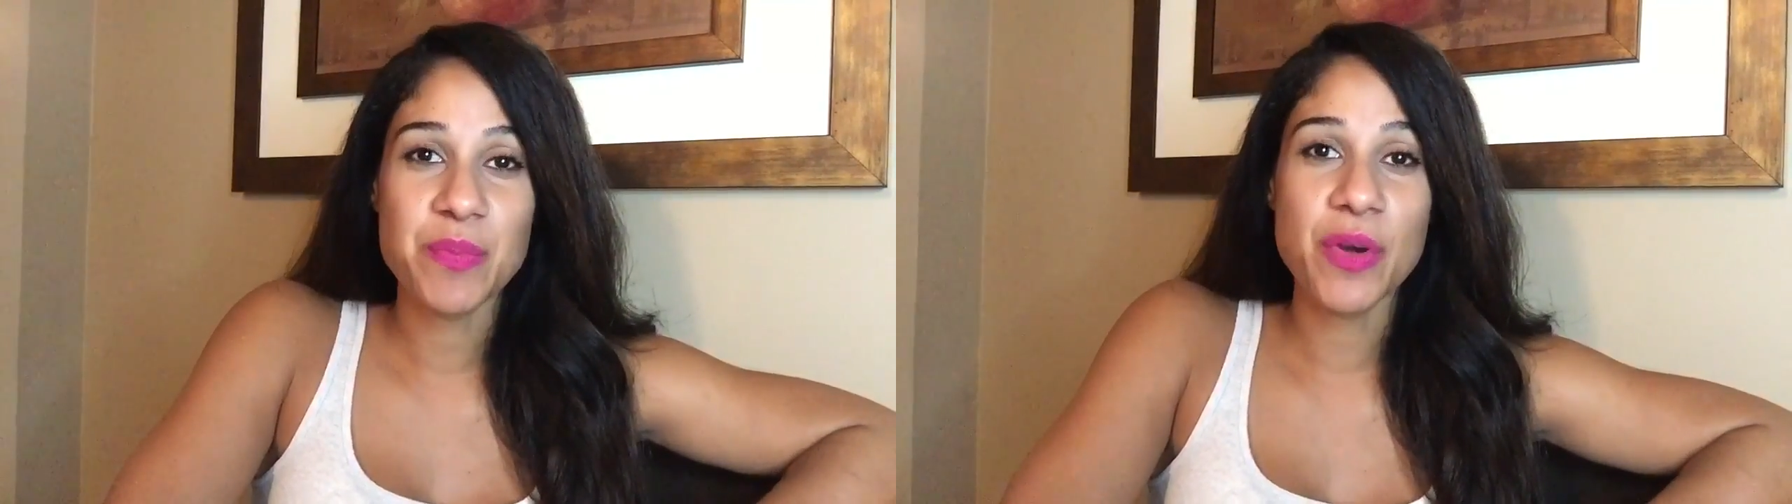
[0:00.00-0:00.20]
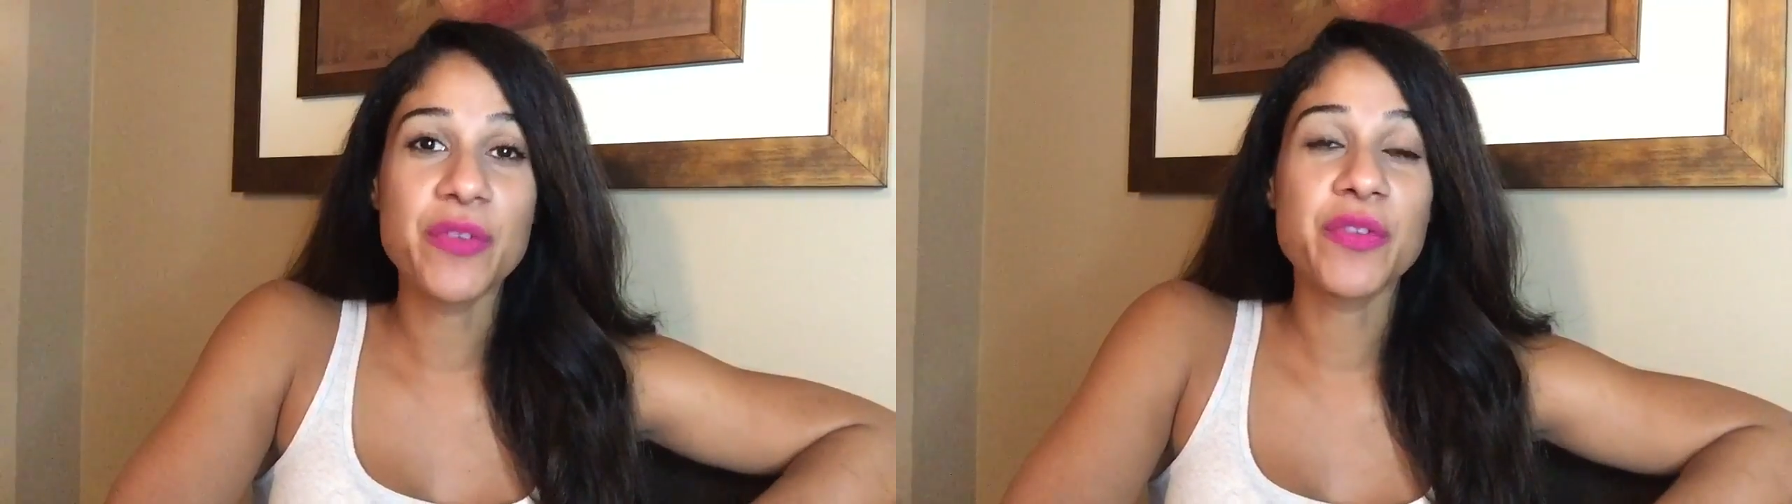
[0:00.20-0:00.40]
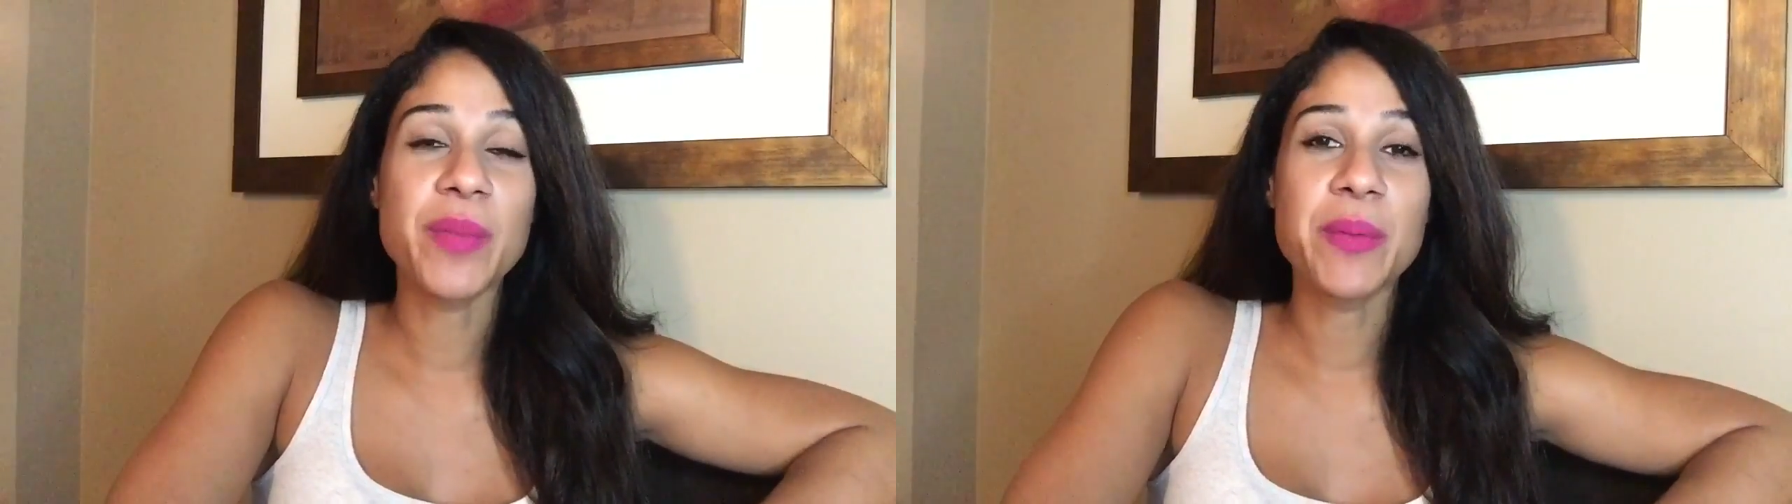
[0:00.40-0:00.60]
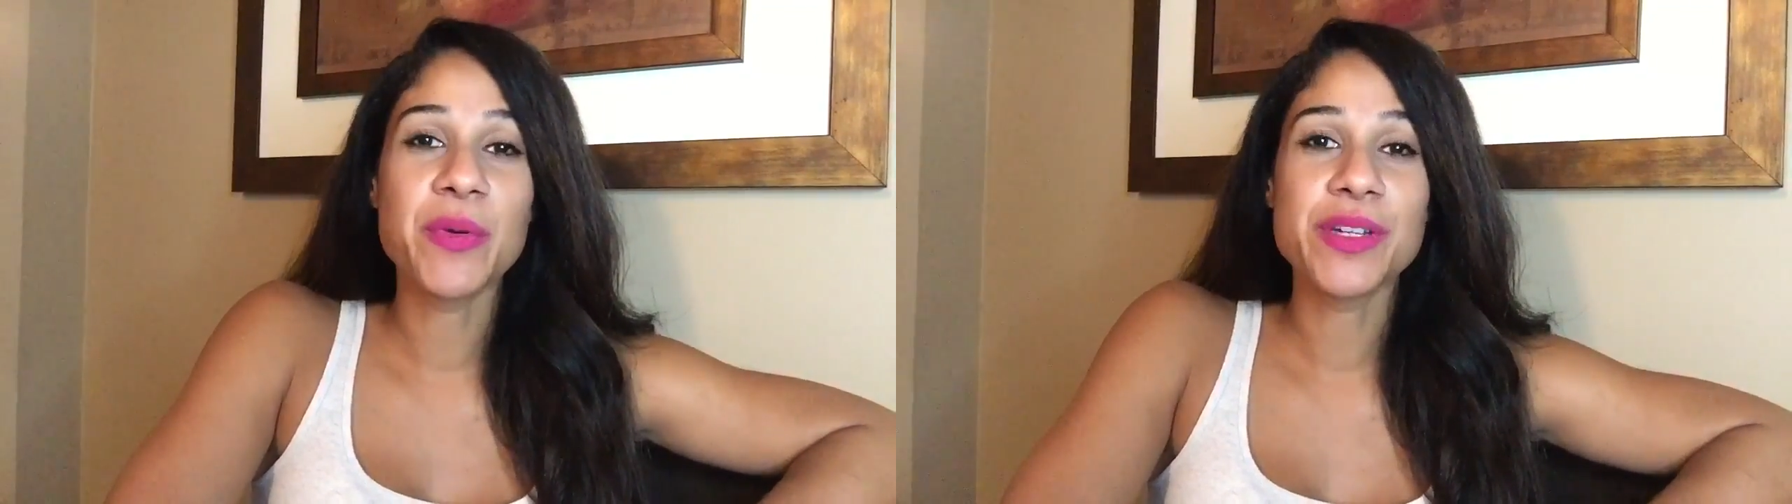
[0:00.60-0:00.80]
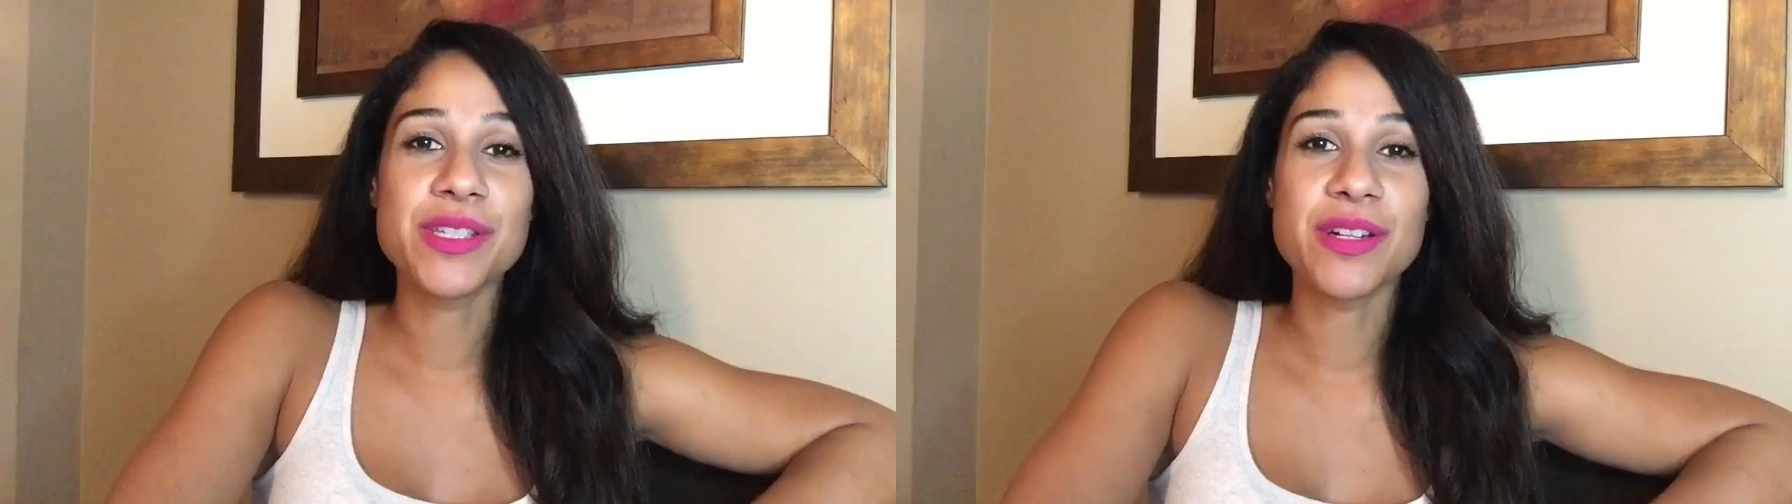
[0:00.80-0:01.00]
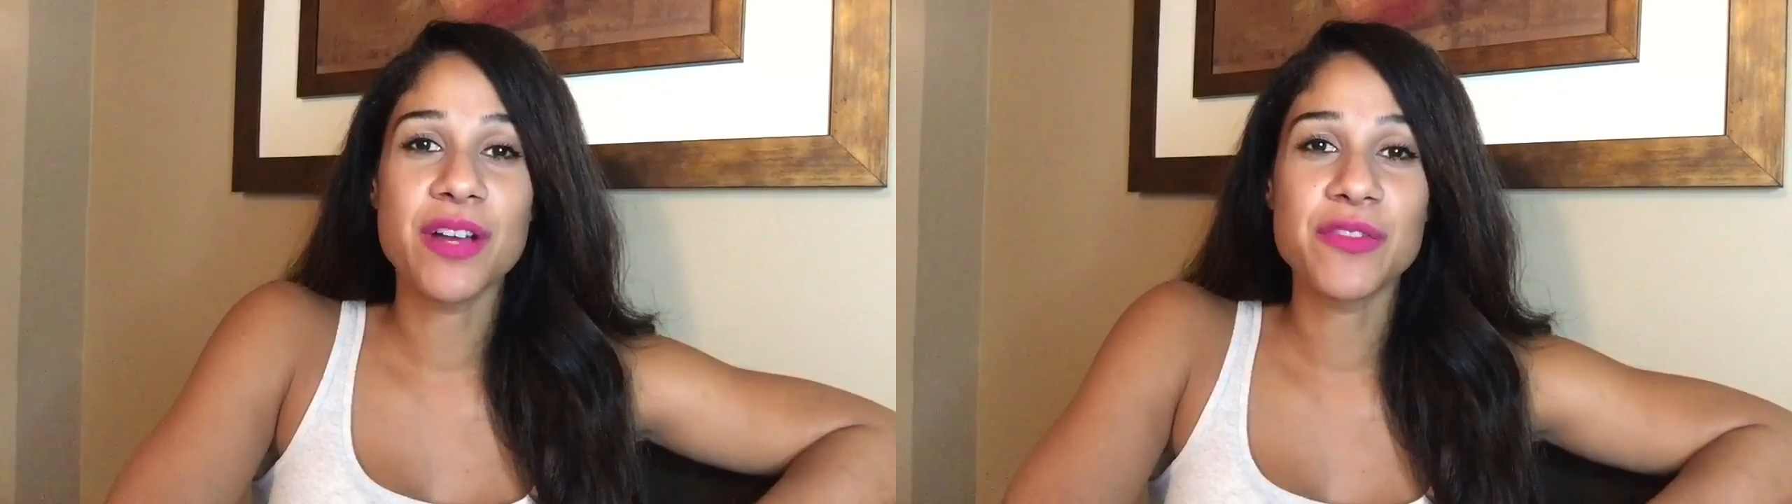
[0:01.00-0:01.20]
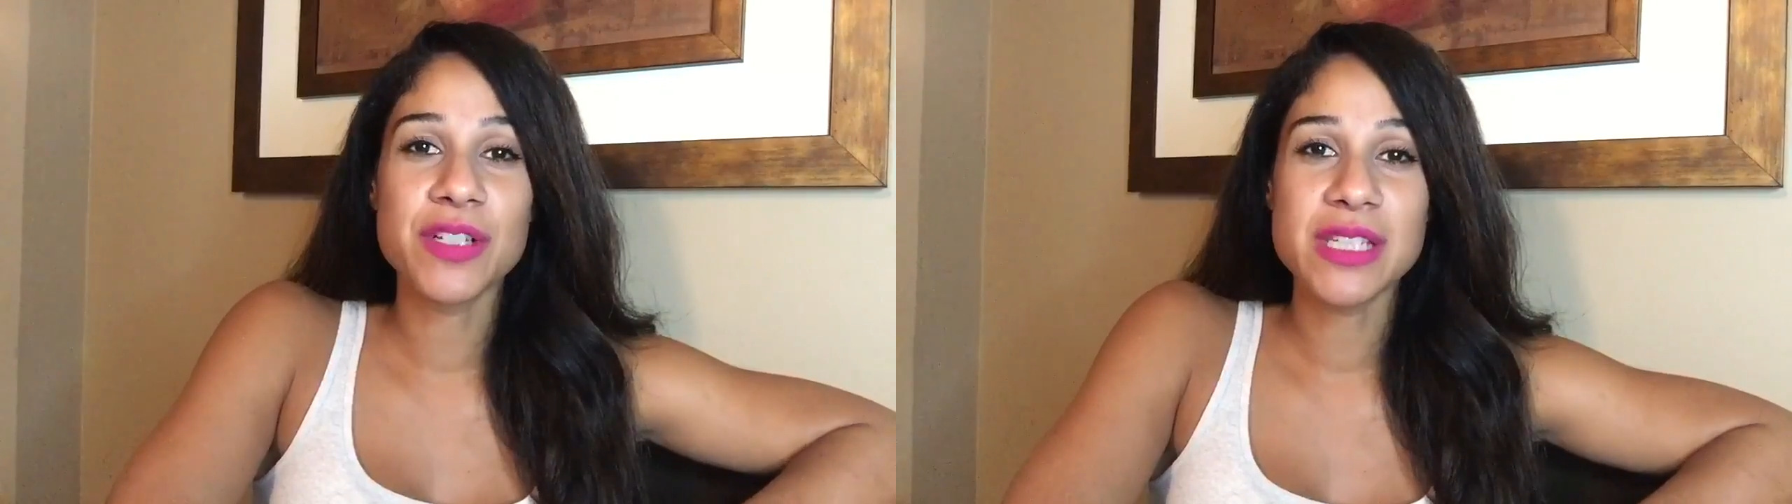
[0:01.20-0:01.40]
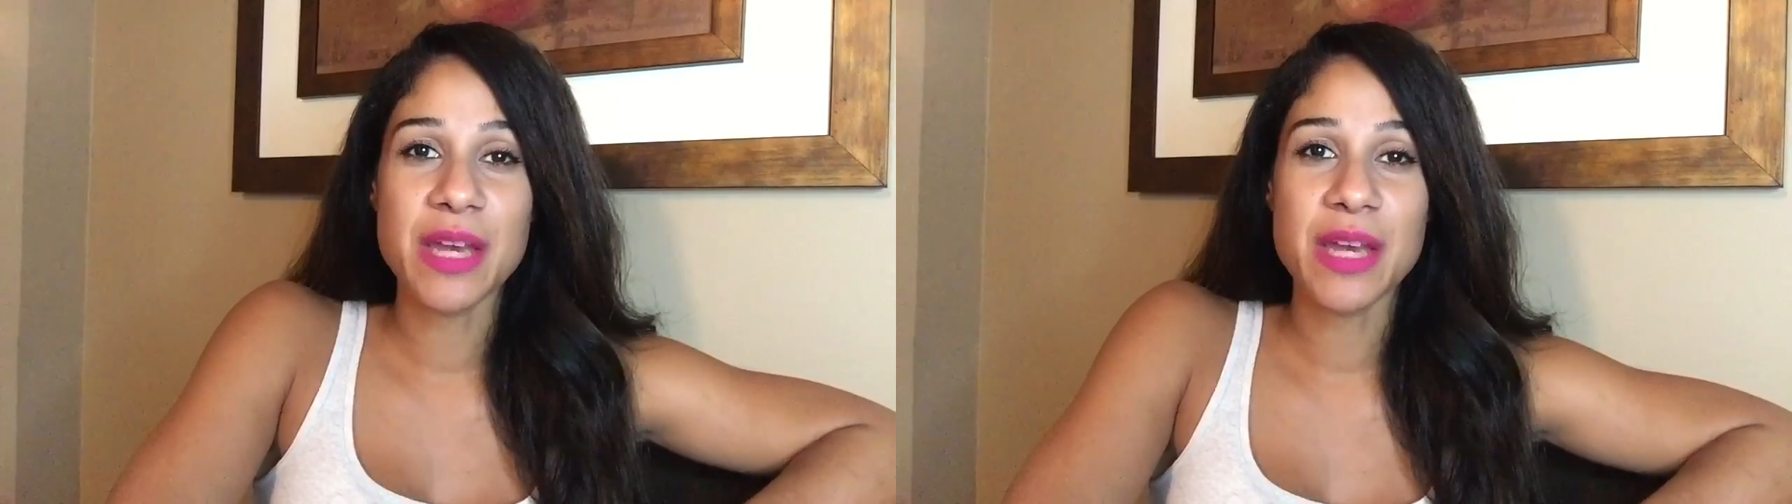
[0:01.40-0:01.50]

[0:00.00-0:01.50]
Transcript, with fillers: Both of my boys are now full